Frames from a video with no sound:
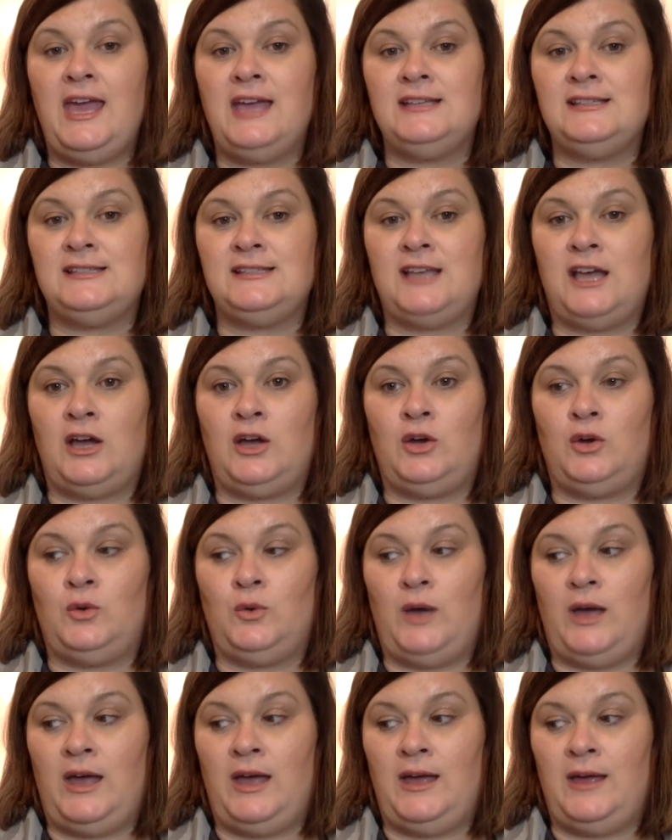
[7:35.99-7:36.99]

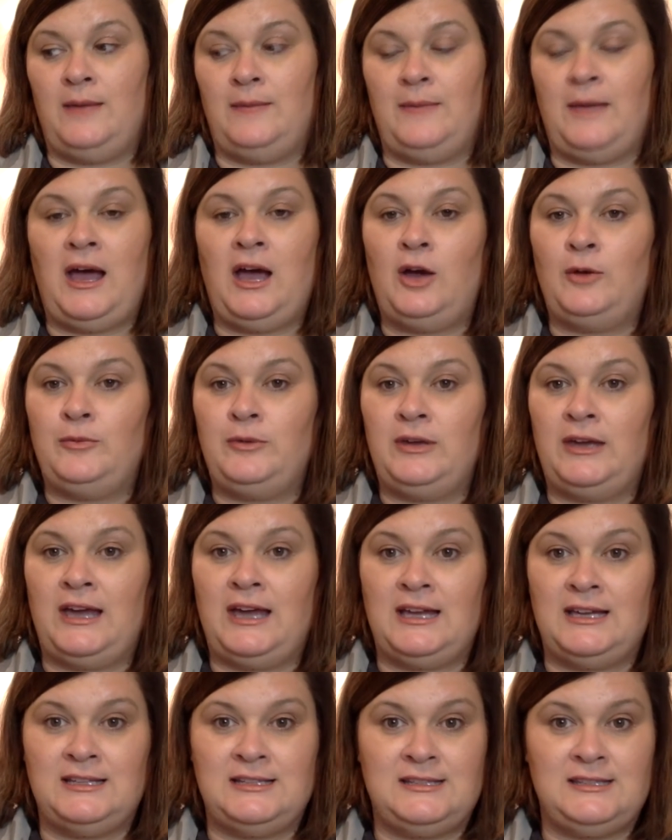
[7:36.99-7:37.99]
So I hope you
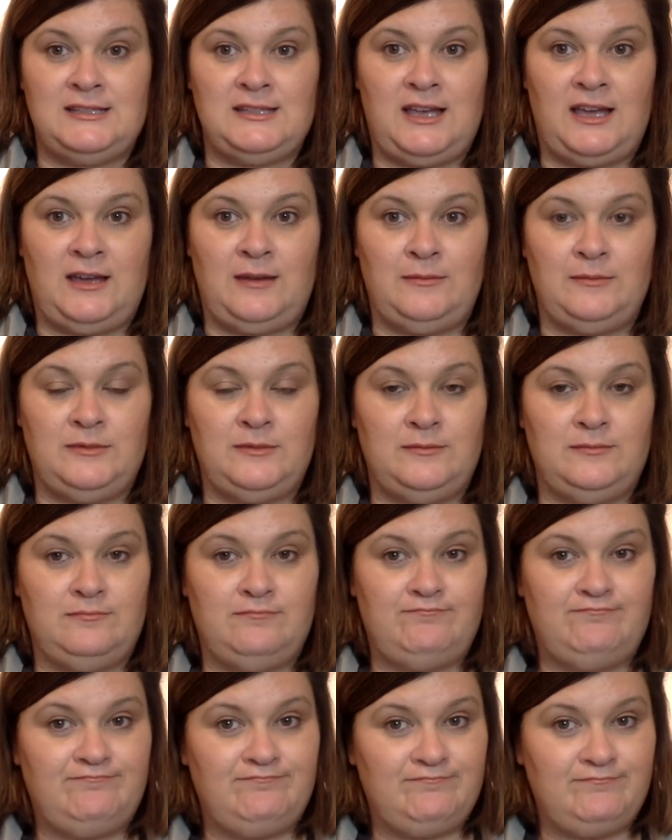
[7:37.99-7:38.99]
guys
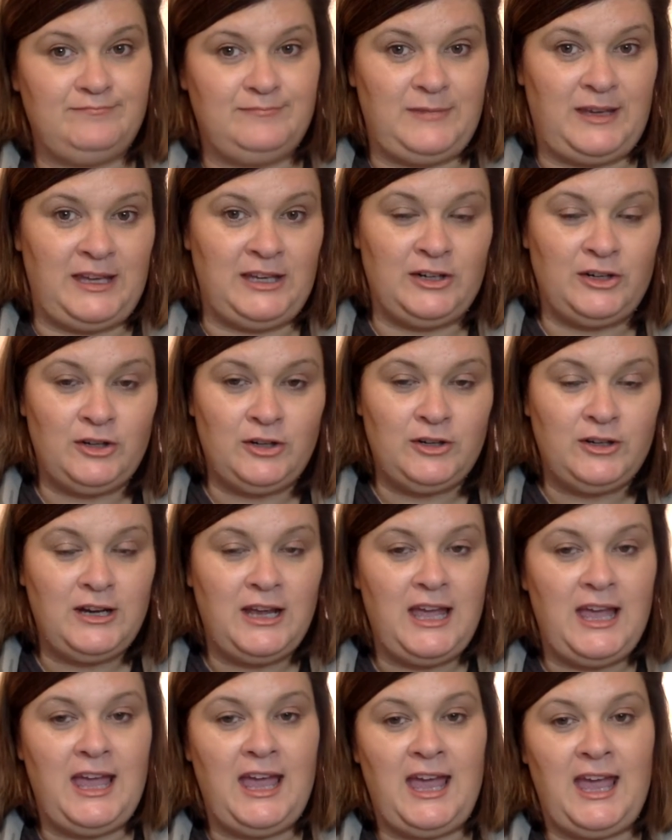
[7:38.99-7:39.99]
enter,
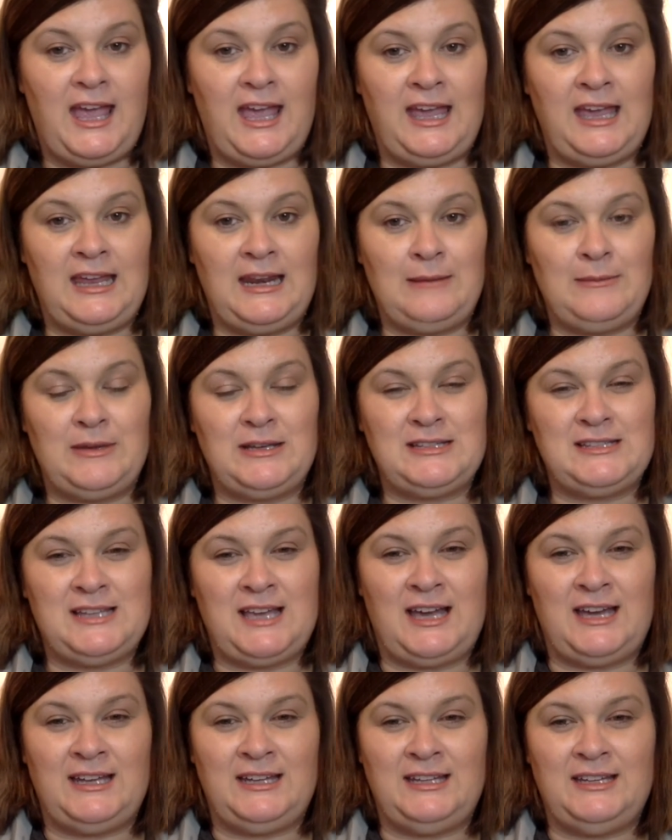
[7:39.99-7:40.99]
and I'm
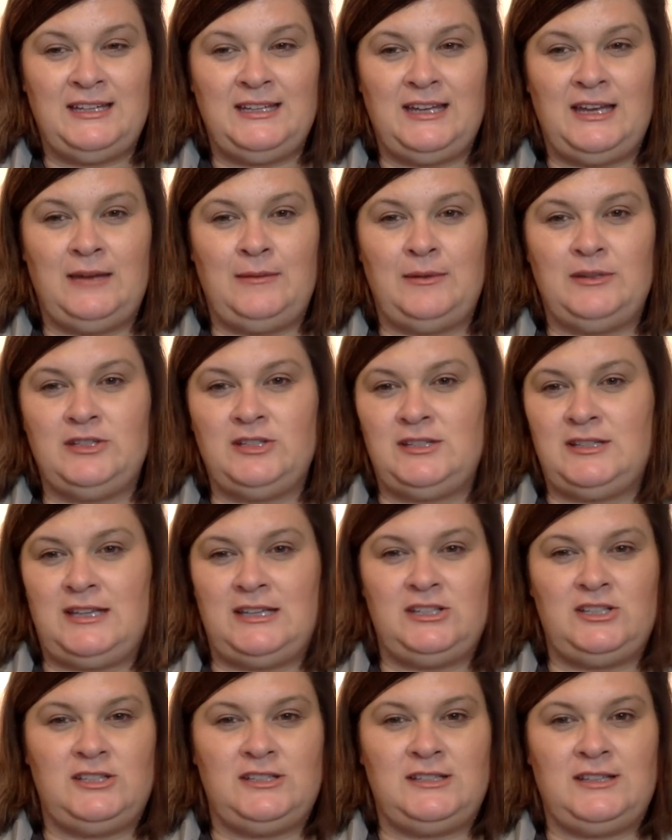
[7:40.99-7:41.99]
excited.
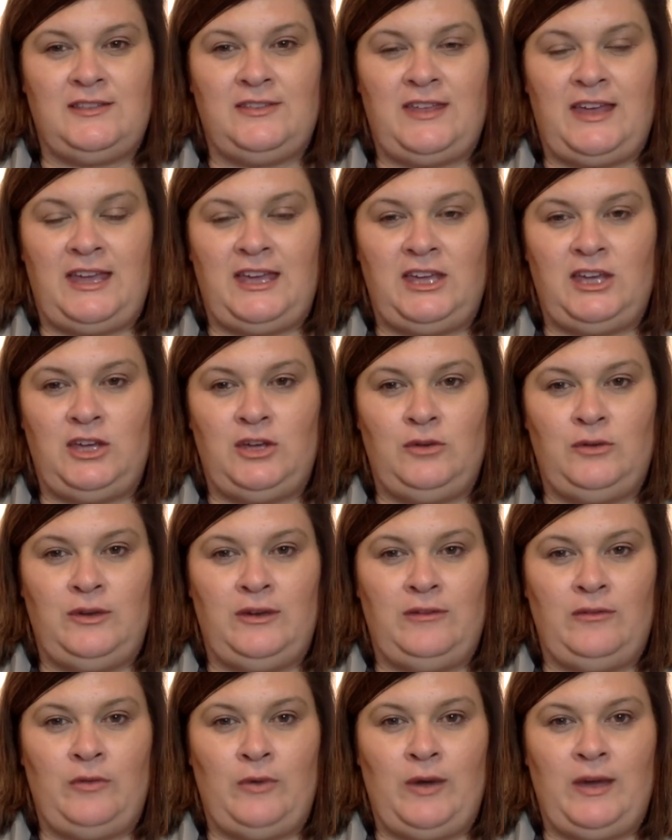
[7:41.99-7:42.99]
It's just a thank you
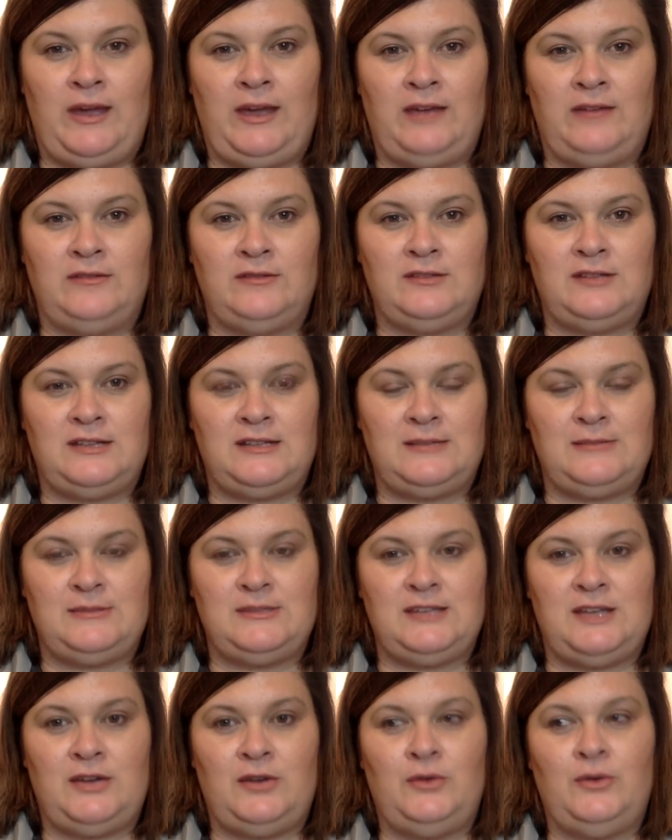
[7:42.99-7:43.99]
giveaway. It's because I'm
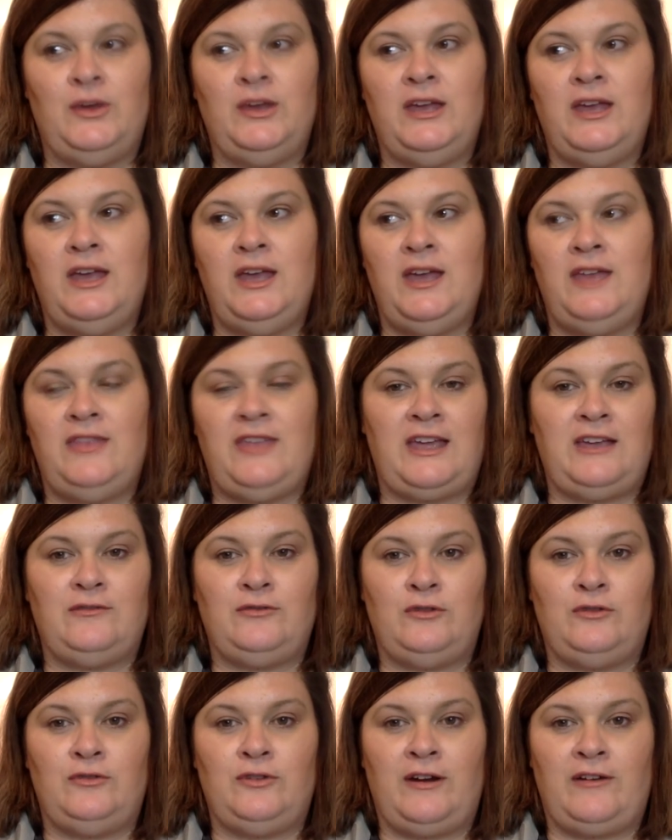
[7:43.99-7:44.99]
so
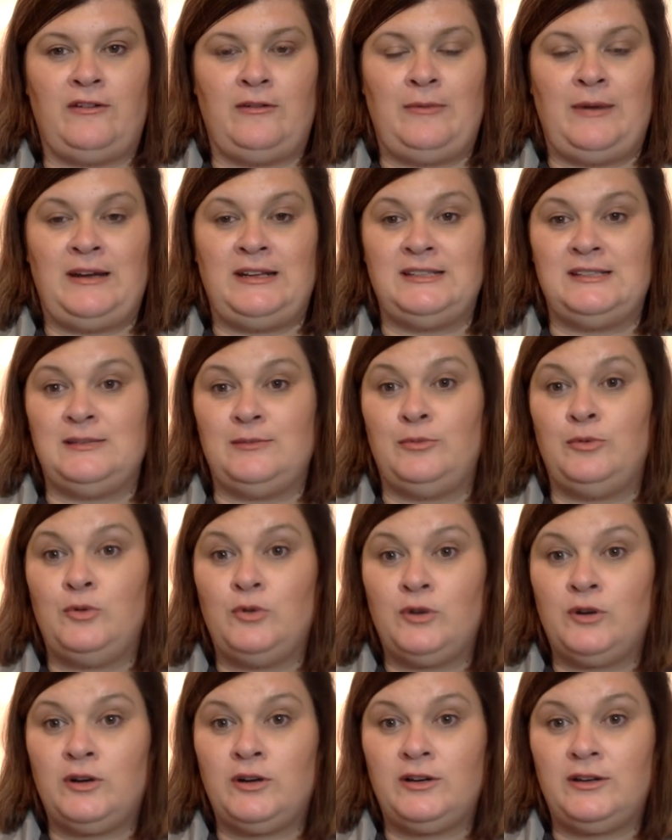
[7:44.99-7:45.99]
thankful for everybody's
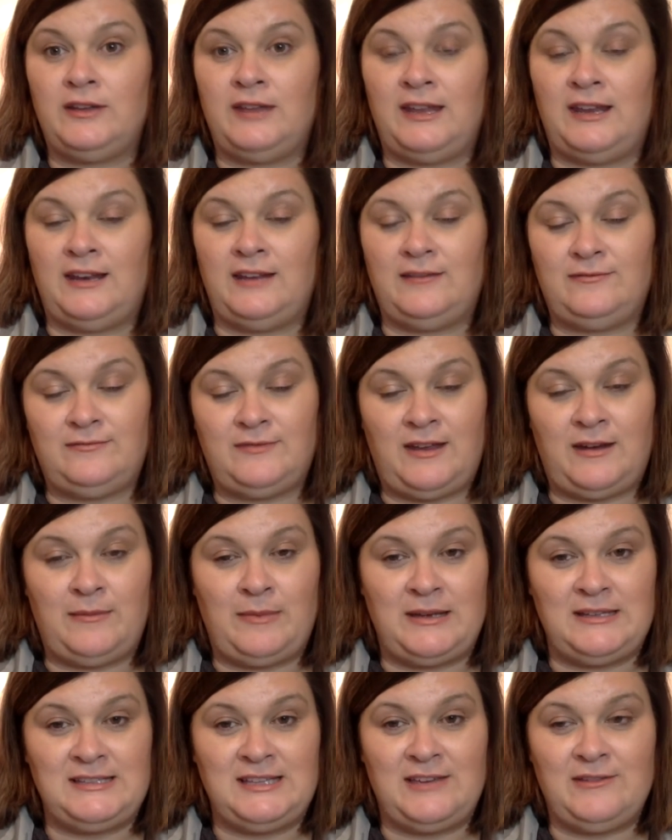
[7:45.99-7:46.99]
support that
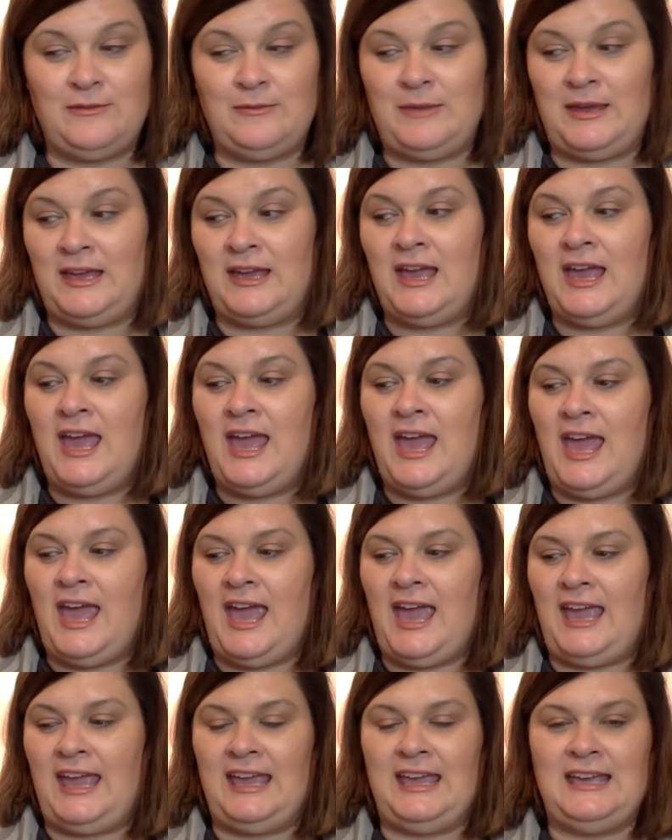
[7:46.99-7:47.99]
everybody's given me.
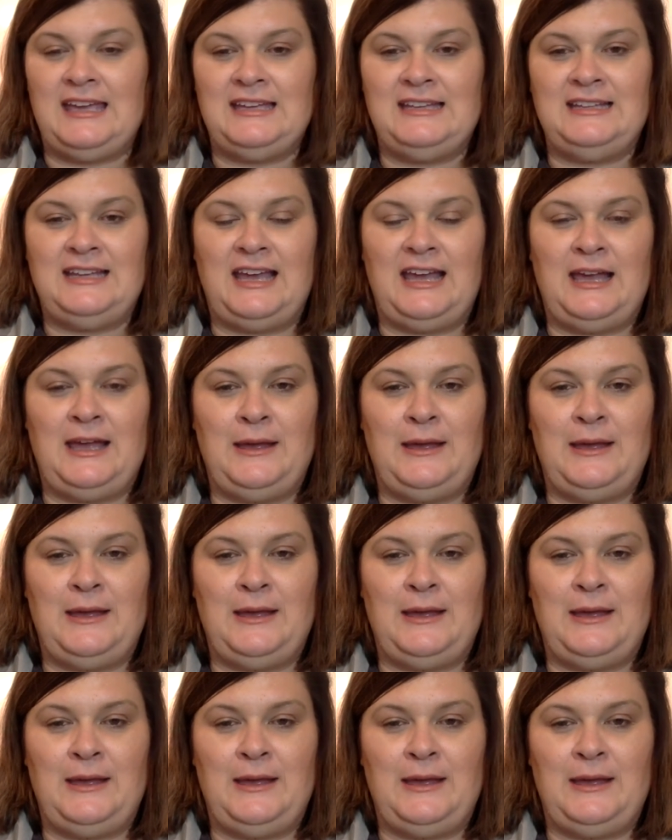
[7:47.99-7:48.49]
And